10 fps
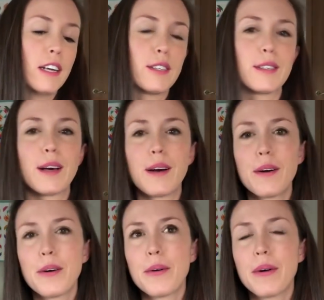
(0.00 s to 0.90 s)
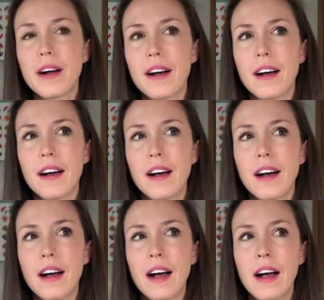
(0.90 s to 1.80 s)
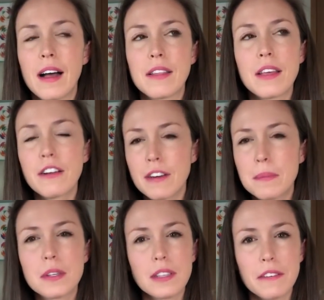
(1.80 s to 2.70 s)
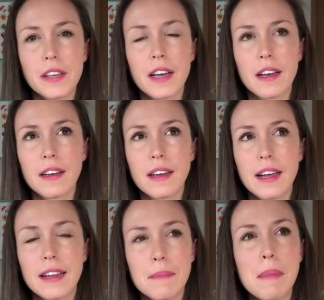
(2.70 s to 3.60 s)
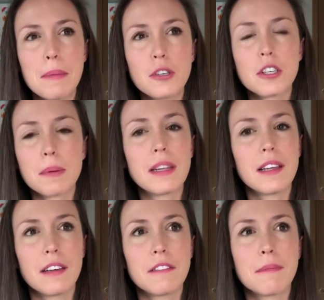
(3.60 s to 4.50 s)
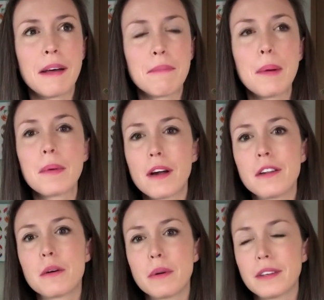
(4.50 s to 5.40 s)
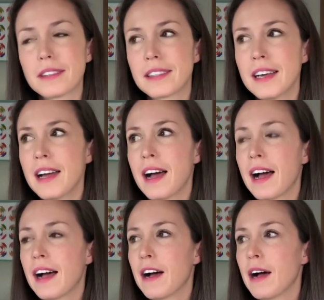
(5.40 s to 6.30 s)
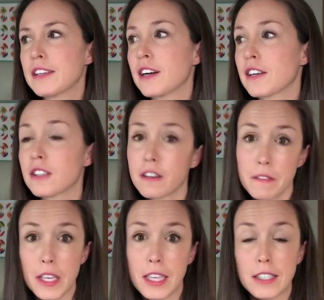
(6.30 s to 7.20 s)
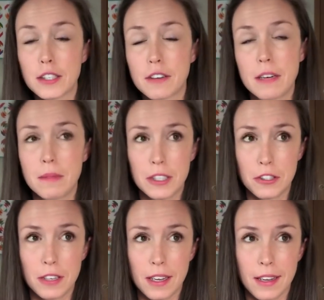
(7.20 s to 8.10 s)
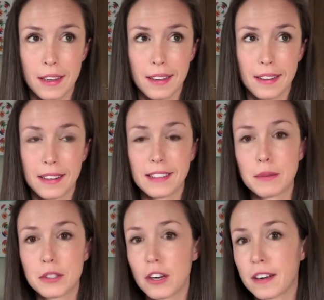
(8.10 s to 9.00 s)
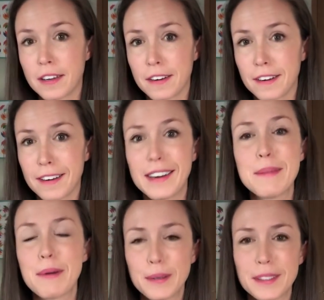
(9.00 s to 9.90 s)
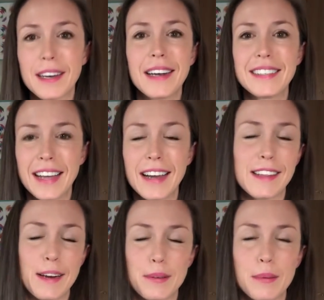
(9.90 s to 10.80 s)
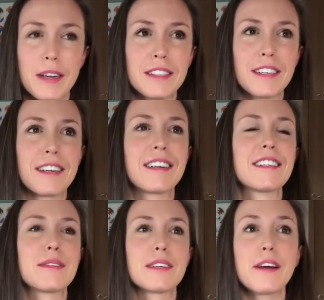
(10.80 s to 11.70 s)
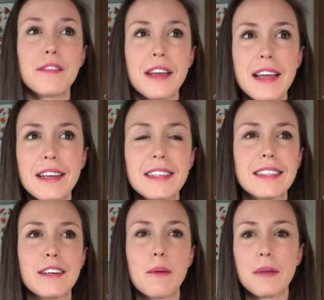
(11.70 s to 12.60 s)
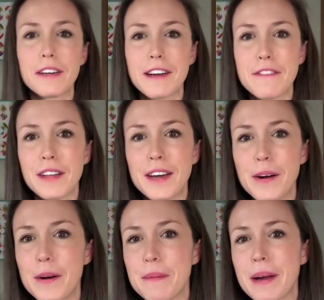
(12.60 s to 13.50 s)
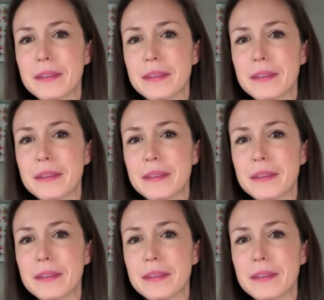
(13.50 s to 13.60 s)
So I think her name's Olivia, and maybe she goes by Liv, but Pumpkin Hollow Quilts. Uh, I talked to her via Instagram yesterday because I was stalking her, and I posted and I tagged that I was watching her, and she was like, "Oh, thanks, and hope you had a great flight home."